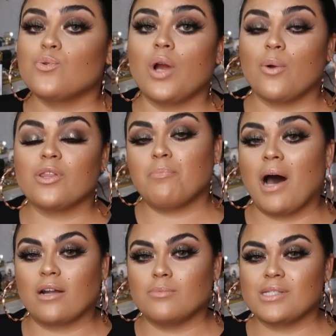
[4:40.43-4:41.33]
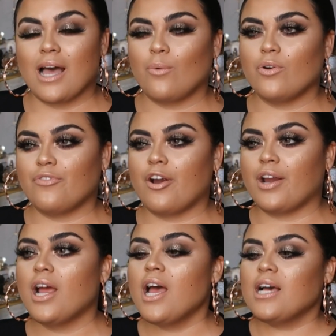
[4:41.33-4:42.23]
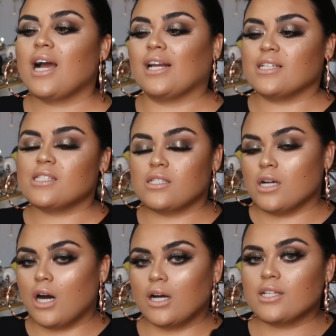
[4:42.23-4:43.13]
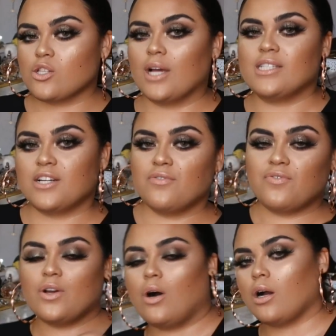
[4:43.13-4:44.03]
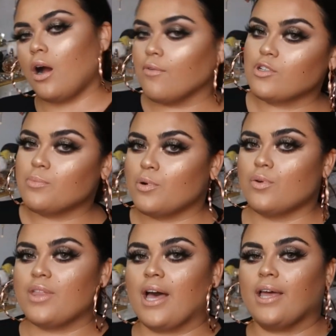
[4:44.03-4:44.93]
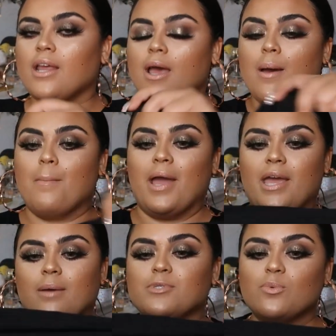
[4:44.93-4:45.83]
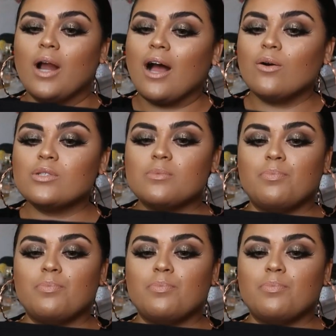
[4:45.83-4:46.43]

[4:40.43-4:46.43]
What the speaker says: I wear it with bottoms that were very kind of snug, so I didn't feel uncomfortable that my hips were out,